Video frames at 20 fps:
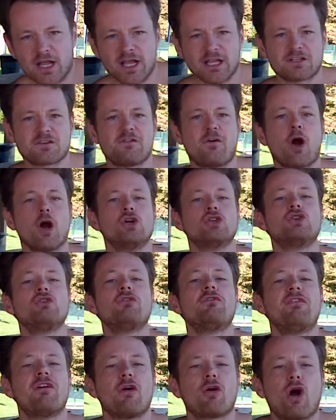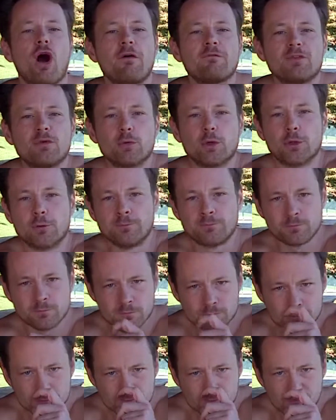as far as you feel comfortable.
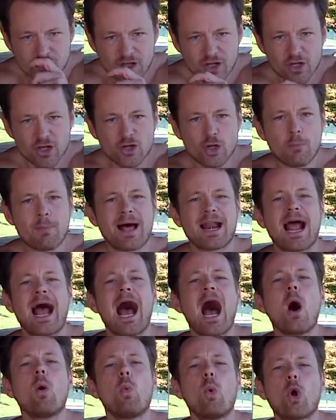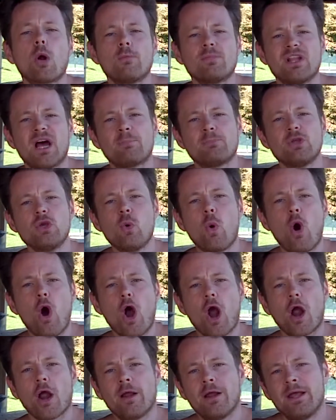No matter how warmed up you
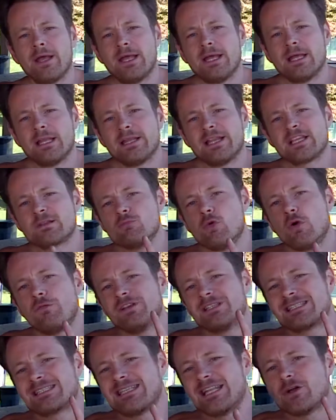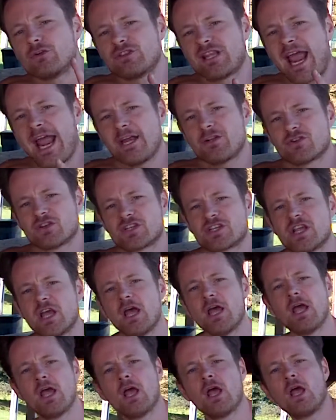are, this move is still dangerous
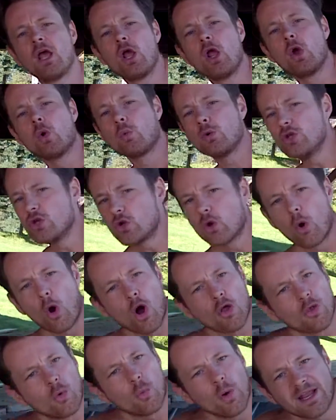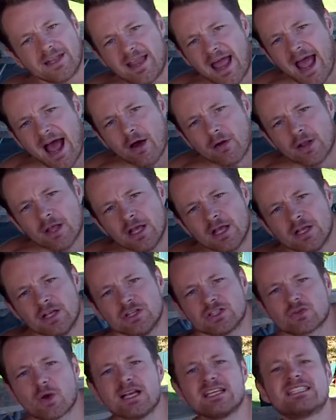when you go all the way down.
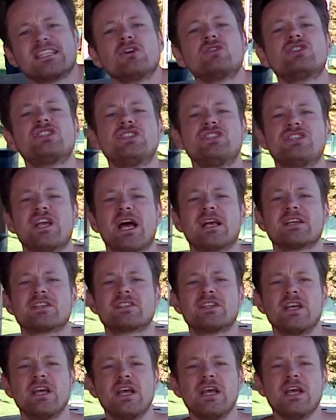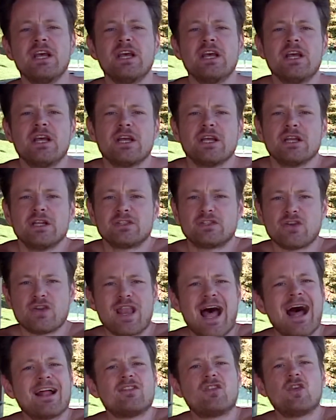So I still suggest
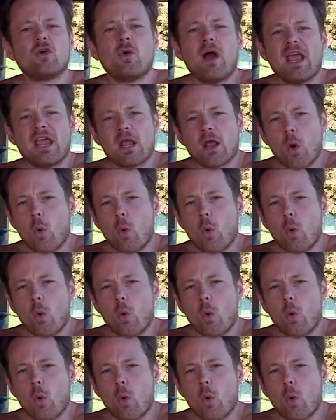to not do a